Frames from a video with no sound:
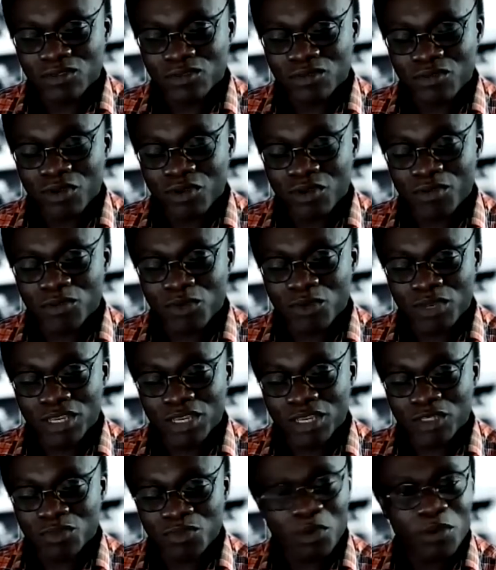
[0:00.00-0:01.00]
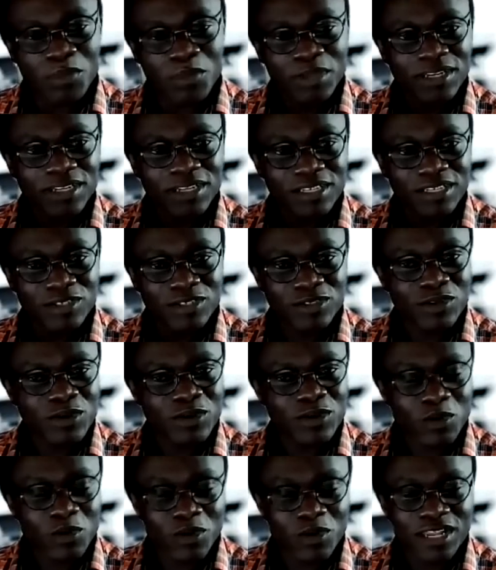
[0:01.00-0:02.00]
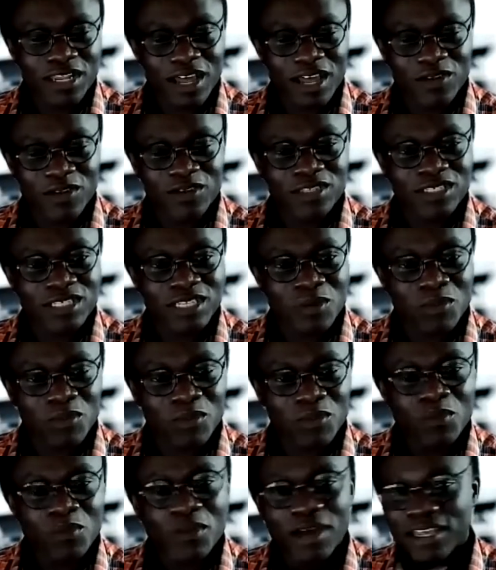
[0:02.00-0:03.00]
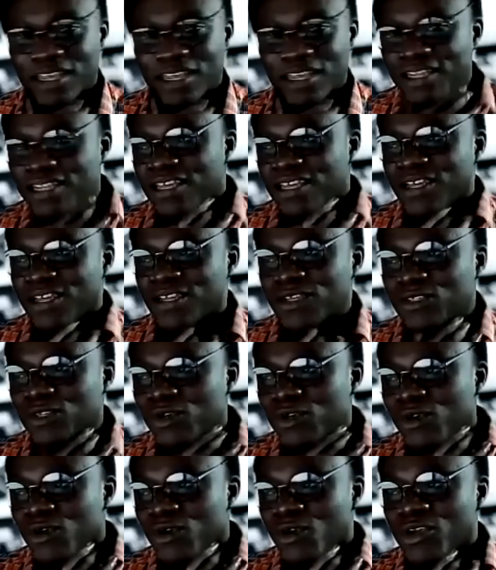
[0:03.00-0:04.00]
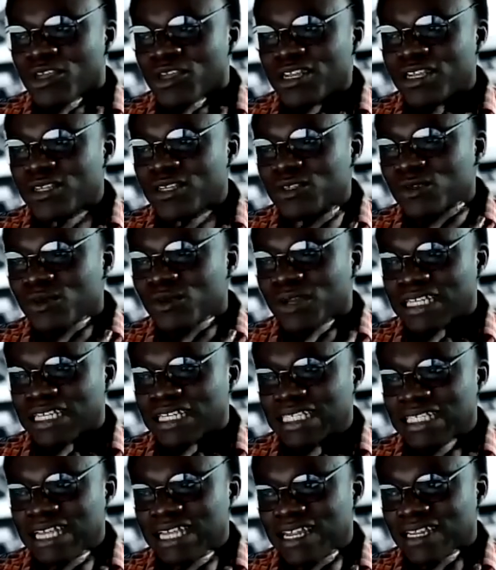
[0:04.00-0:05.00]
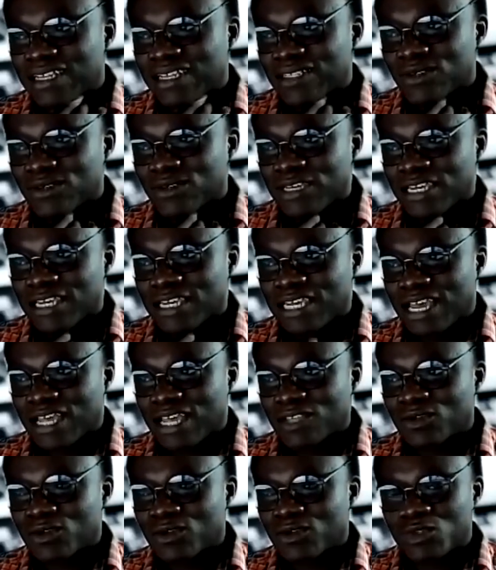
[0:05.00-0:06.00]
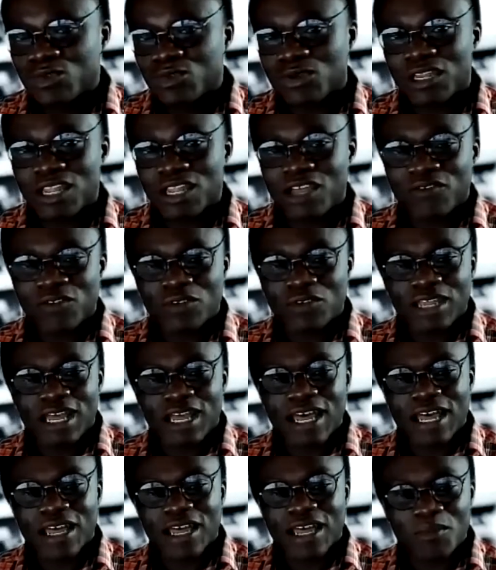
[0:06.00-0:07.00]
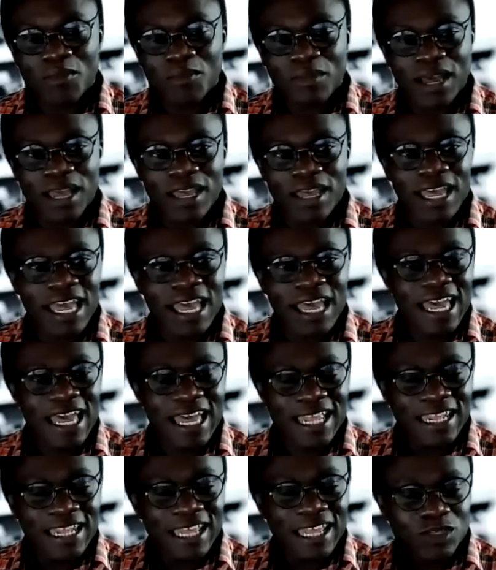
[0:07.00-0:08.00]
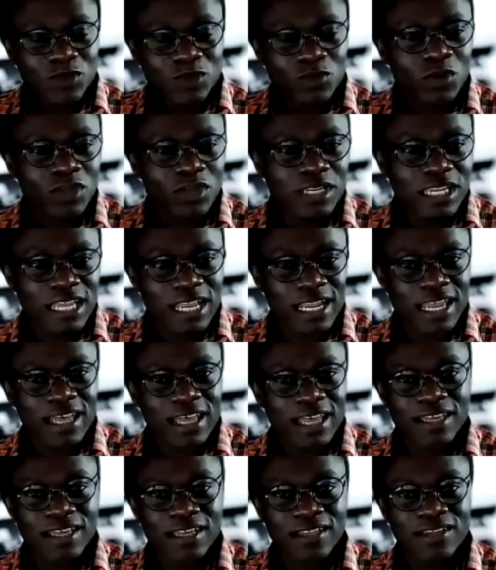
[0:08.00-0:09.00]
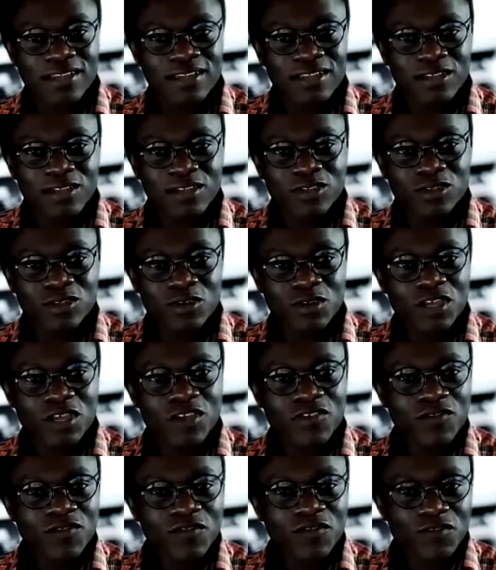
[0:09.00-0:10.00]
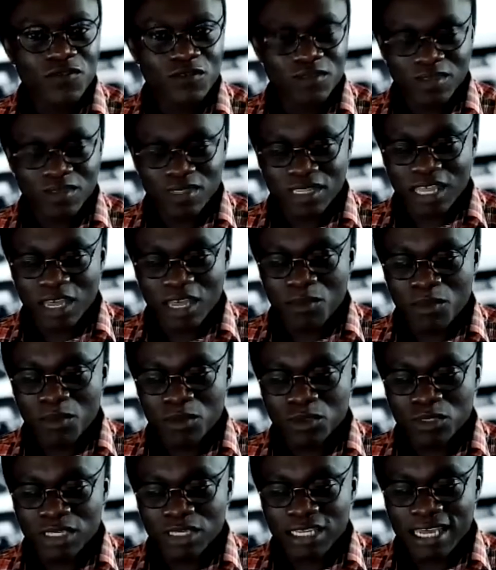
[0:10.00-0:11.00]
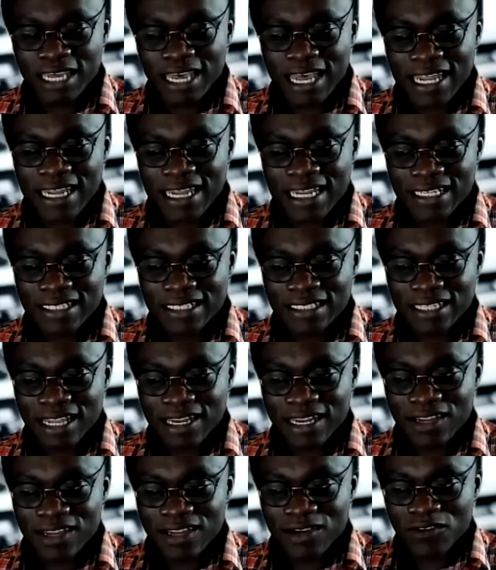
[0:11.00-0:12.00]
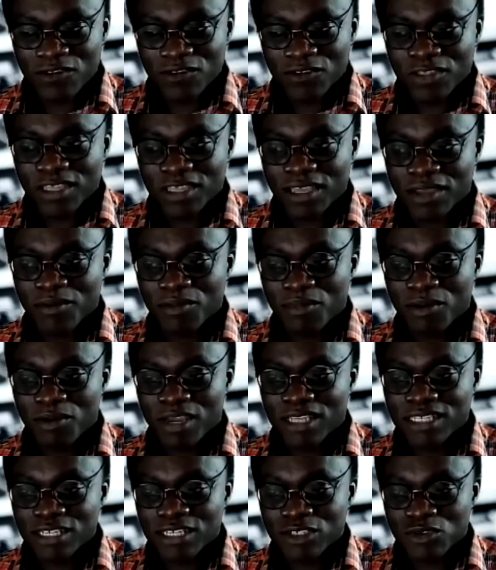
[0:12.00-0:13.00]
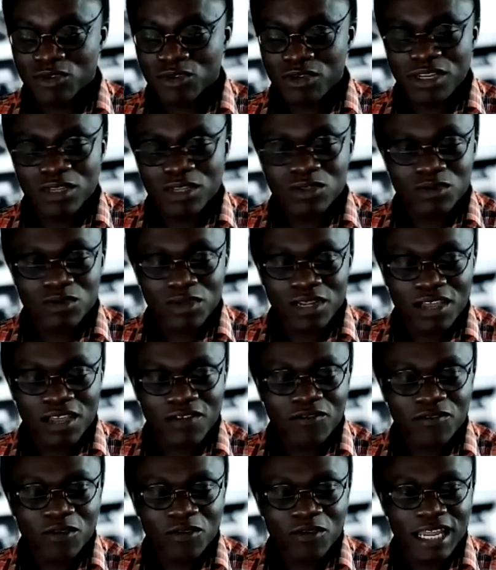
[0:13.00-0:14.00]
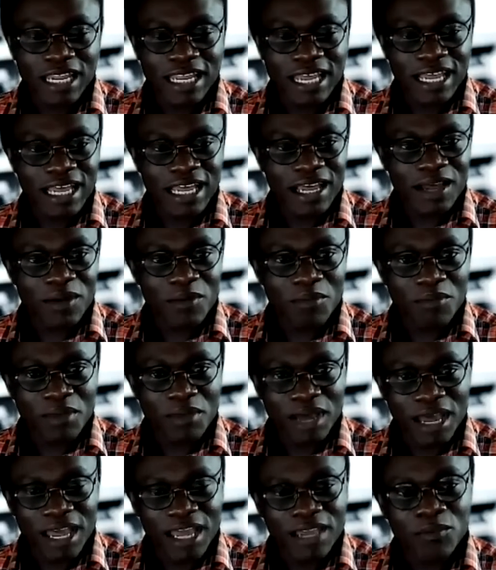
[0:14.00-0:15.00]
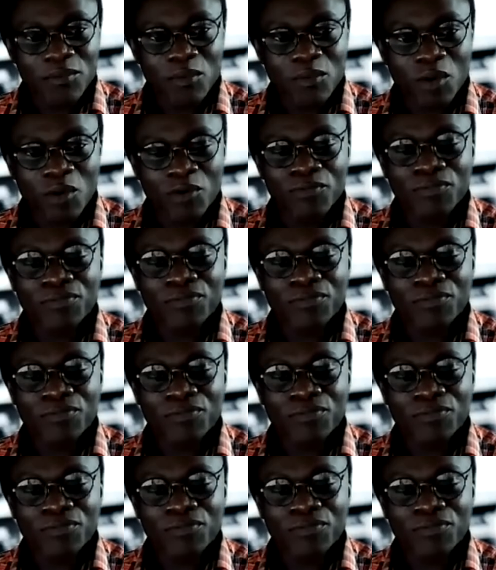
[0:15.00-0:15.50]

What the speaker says: crypto is booming. It's not going down. It's in a bull market. So all you need to understand is, okay, it has got to a level that I can buy, and that's what they are lacking. So if they're able to get understanding of, okay, price has traded to a level and I can buy more,